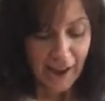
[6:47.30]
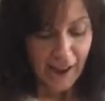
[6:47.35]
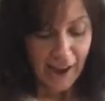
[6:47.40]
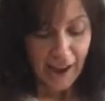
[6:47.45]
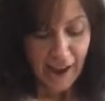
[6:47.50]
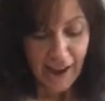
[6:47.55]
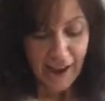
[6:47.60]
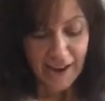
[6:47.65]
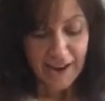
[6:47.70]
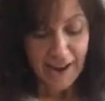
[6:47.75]

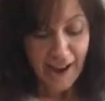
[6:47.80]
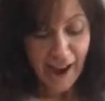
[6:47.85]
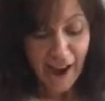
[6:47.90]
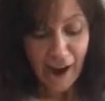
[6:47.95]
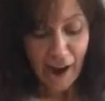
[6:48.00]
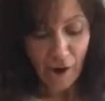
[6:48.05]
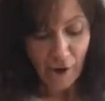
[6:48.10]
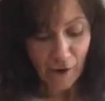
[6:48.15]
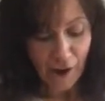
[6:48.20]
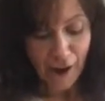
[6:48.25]
And
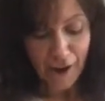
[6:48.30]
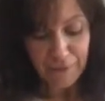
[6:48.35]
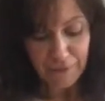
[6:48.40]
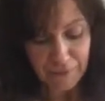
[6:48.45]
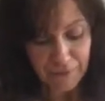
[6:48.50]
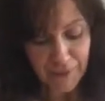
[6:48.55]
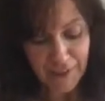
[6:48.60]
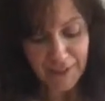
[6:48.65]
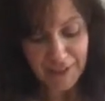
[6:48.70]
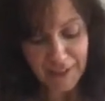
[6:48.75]
now I
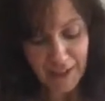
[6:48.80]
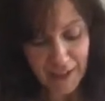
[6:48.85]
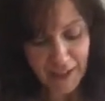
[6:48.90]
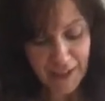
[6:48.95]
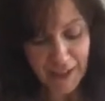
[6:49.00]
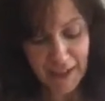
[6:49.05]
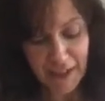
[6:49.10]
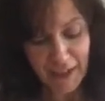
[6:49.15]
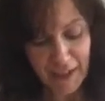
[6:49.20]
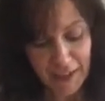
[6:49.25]
feel
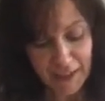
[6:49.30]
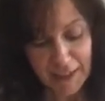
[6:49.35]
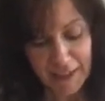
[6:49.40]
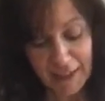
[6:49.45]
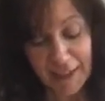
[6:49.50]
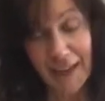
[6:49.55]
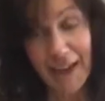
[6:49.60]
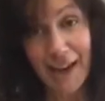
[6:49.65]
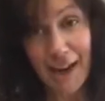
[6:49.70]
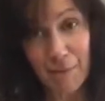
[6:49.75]
like
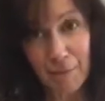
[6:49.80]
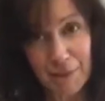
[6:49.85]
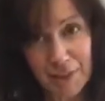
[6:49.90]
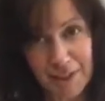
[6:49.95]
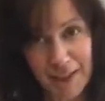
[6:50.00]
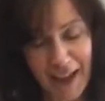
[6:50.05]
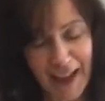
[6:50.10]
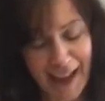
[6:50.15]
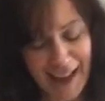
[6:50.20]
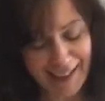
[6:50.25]

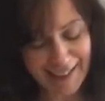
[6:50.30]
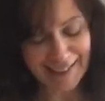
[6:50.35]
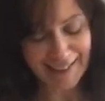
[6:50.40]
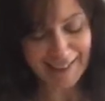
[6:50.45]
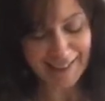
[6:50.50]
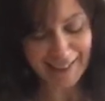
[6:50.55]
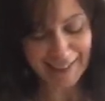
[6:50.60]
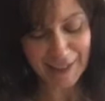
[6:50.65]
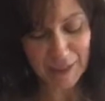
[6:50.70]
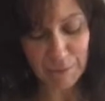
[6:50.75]
Amazon
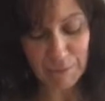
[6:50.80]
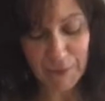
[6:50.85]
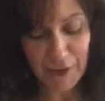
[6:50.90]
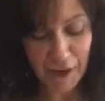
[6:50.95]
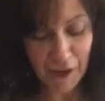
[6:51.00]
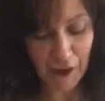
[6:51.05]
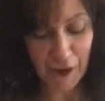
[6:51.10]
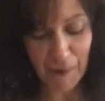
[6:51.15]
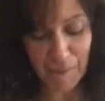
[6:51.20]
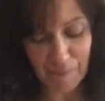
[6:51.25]
has
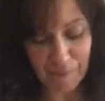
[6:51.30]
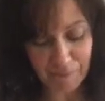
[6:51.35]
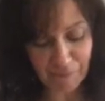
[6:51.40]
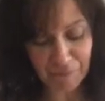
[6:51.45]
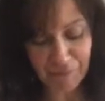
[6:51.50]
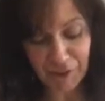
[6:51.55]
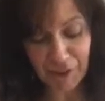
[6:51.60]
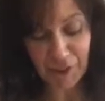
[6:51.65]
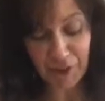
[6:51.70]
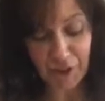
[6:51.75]
become
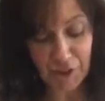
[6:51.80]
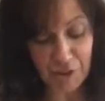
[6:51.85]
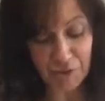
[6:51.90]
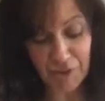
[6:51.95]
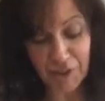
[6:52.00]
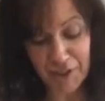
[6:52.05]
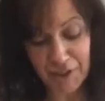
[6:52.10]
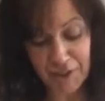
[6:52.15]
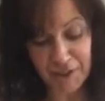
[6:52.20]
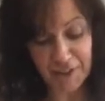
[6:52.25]
the
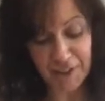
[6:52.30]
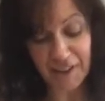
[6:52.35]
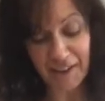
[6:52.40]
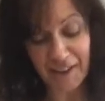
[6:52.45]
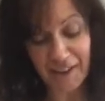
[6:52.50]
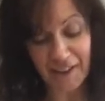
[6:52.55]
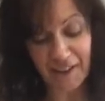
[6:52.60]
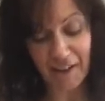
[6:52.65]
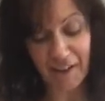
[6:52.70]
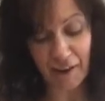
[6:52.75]

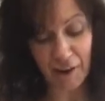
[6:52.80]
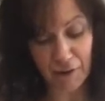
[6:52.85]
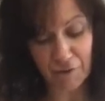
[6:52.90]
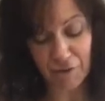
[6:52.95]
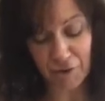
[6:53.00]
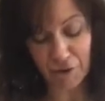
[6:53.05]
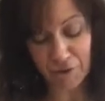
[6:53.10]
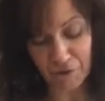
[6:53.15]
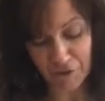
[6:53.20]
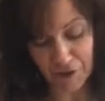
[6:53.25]
QVC of a
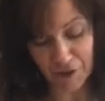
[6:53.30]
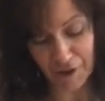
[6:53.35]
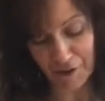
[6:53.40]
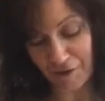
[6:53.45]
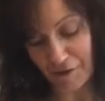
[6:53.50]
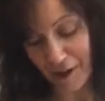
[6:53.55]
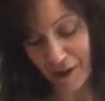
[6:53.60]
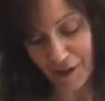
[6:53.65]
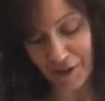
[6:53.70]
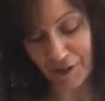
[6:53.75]
new
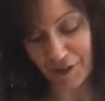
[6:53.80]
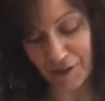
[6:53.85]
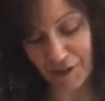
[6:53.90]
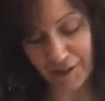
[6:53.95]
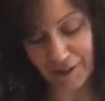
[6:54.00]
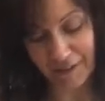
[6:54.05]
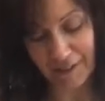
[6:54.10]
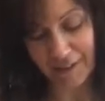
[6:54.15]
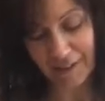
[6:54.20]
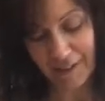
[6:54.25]
generation.
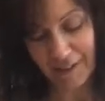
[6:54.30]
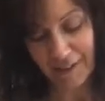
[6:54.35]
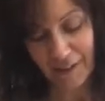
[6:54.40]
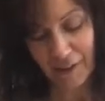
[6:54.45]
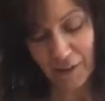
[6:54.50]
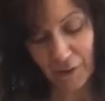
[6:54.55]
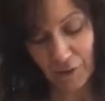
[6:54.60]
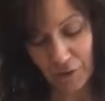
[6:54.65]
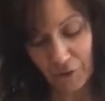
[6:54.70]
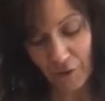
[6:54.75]

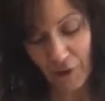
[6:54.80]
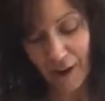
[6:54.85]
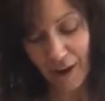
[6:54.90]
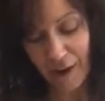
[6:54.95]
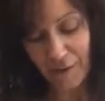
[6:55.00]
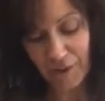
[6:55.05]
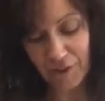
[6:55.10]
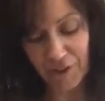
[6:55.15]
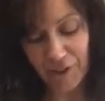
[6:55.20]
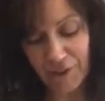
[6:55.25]
So I
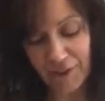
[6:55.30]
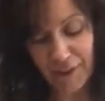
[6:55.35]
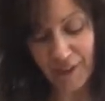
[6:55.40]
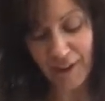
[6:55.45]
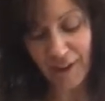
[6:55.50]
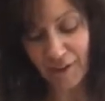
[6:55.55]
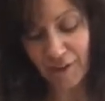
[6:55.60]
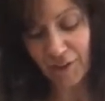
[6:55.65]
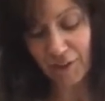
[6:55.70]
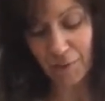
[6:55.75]
sit
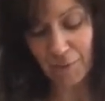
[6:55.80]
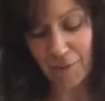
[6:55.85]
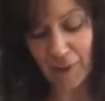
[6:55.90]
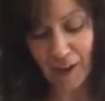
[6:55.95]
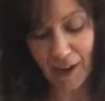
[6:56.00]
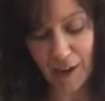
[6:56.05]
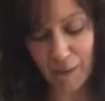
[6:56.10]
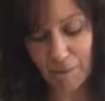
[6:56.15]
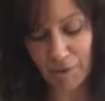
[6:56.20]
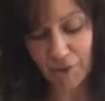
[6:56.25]
there
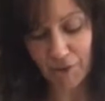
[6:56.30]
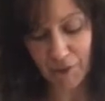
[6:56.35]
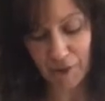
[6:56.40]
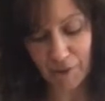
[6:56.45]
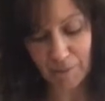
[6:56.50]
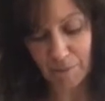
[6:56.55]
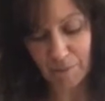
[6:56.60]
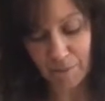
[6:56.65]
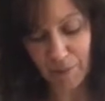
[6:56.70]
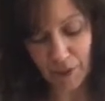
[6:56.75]
sometimes
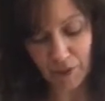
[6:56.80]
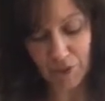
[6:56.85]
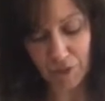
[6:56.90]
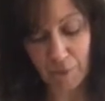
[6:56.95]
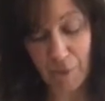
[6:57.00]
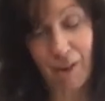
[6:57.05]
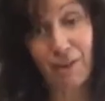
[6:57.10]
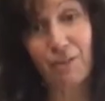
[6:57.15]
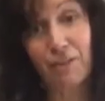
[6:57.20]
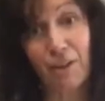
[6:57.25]
and picture
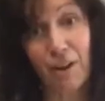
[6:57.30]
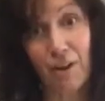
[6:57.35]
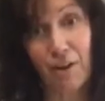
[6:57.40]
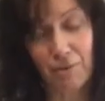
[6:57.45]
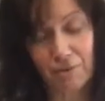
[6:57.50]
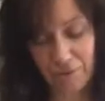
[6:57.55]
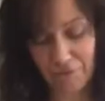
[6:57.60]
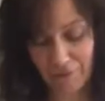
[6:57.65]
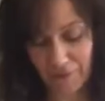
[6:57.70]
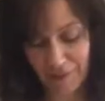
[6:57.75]

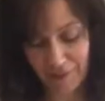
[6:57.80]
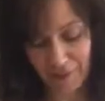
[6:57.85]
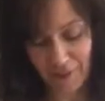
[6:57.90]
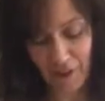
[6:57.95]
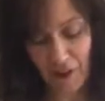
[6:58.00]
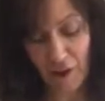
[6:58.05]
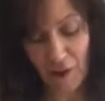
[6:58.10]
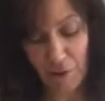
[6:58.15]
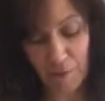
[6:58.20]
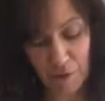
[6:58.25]
myself
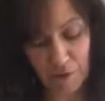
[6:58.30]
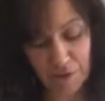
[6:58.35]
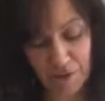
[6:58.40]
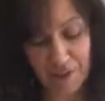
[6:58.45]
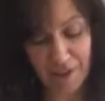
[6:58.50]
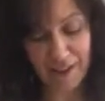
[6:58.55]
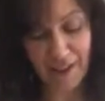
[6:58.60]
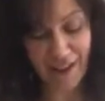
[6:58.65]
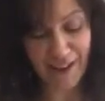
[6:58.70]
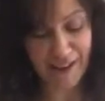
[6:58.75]
almost
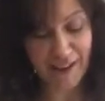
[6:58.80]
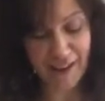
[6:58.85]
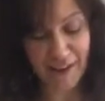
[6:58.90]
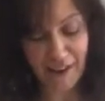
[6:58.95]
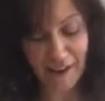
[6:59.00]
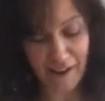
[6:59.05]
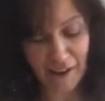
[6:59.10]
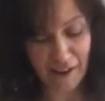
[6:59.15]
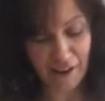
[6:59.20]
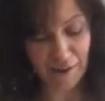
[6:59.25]
like
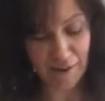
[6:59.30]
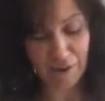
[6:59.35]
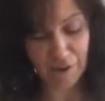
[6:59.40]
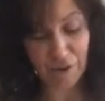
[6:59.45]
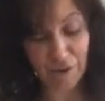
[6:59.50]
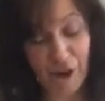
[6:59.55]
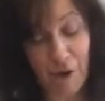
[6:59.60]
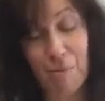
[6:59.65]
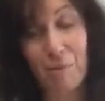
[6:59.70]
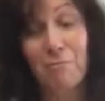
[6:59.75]

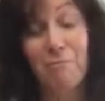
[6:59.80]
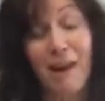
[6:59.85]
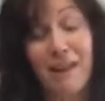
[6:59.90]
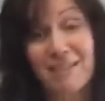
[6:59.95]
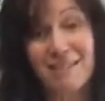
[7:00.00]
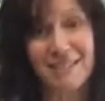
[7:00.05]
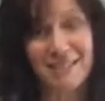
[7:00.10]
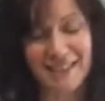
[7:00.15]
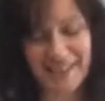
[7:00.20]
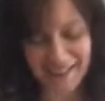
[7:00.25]
Grandma
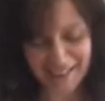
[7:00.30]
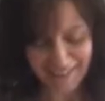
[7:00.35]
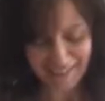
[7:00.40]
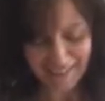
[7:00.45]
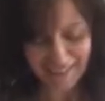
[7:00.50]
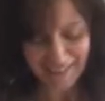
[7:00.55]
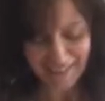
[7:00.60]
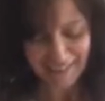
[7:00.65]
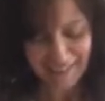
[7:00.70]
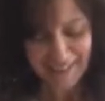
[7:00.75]
Bessie
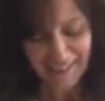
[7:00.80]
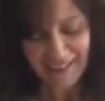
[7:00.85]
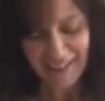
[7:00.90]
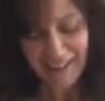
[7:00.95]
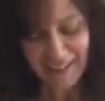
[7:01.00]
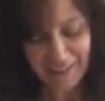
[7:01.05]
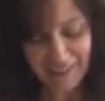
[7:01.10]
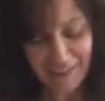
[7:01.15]
as